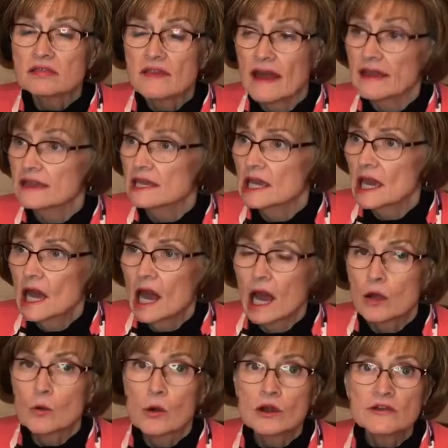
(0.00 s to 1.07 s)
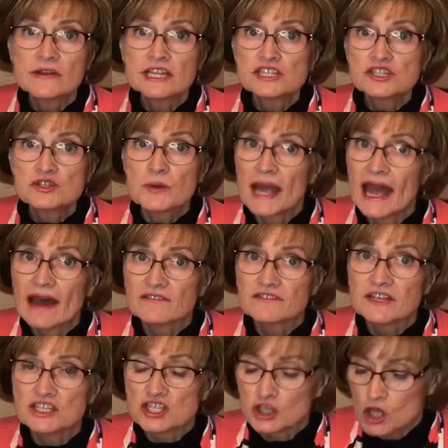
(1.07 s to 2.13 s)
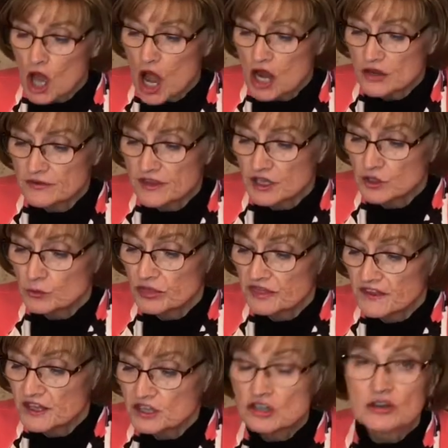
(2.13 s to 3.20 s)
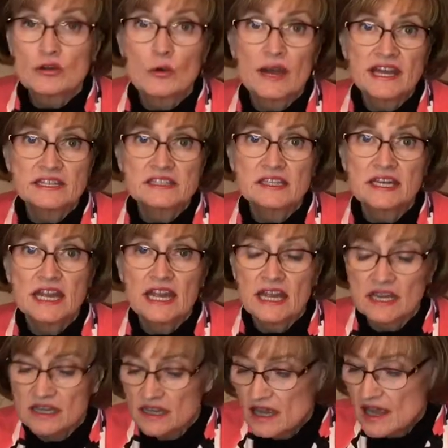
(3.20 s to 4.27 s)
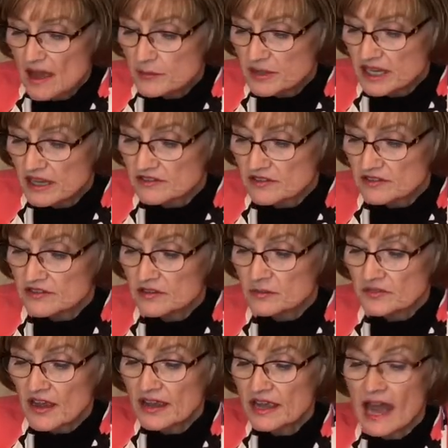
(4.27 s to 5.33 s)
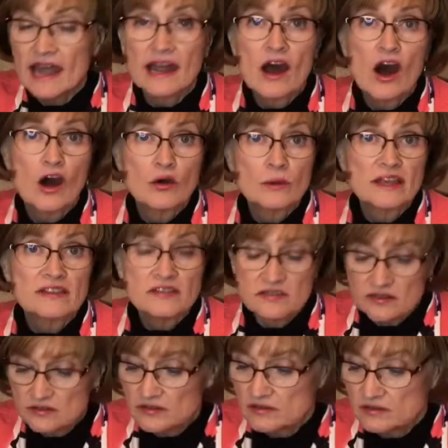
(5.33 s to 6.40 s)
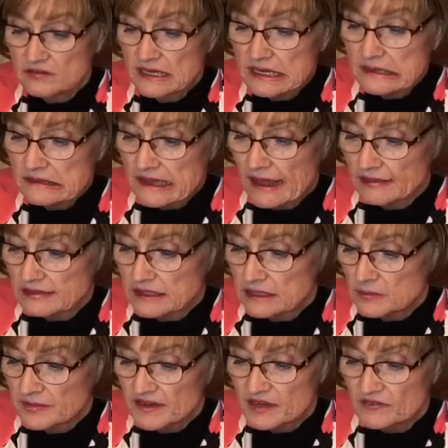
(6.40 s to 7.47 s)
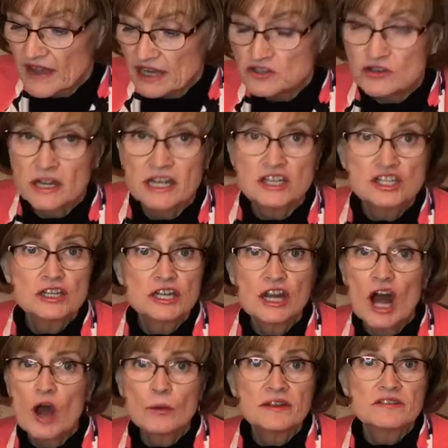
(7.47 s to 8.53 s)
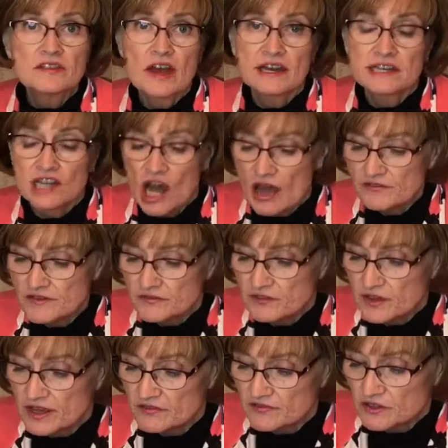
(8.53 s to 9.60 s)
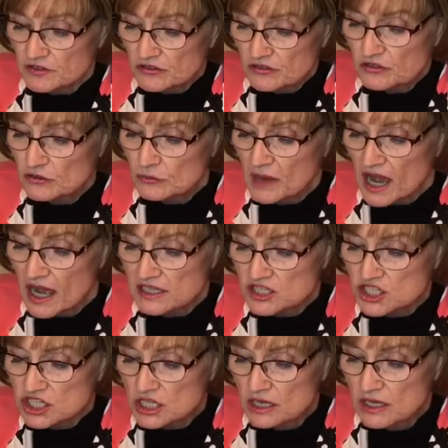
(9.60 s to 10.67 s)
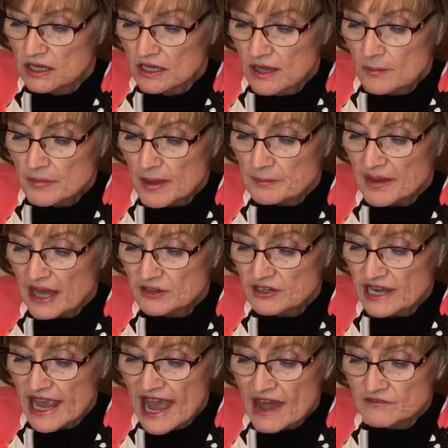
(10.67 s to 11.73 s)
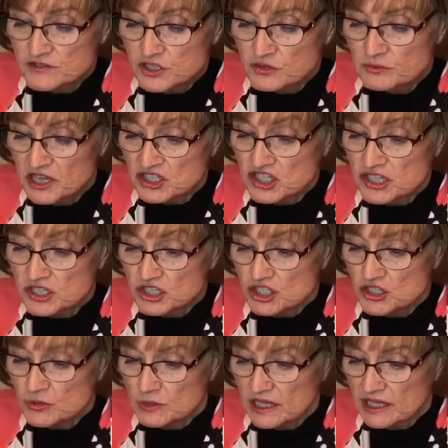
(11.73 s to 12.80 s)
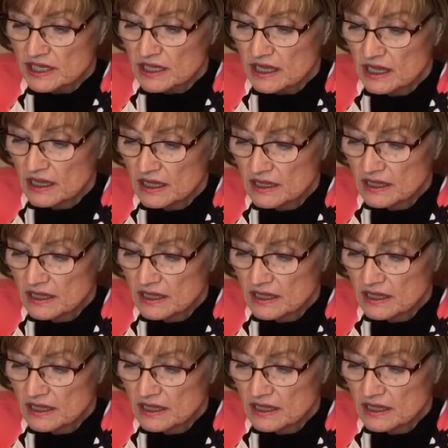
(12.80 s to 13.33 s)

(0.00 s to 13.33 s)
like 1/4 inch to 1/2 inch longer than you think you're going to need, because it seems like I always need that little bit of extra, because you can always cut it off if it's too much, but better to have too much than too little.